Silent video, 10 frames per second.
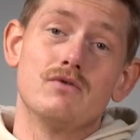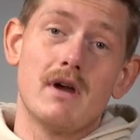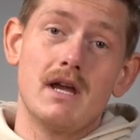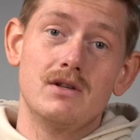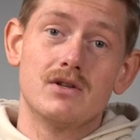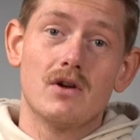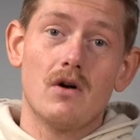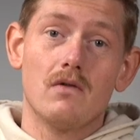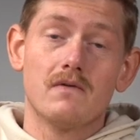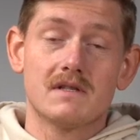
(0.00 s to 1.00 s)
range
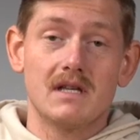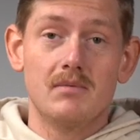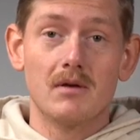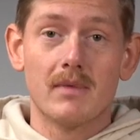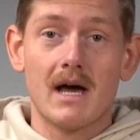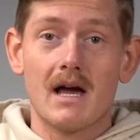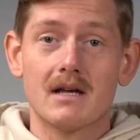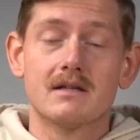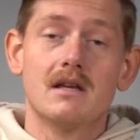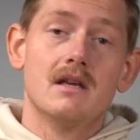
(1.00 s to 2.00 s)
of sleeping bags,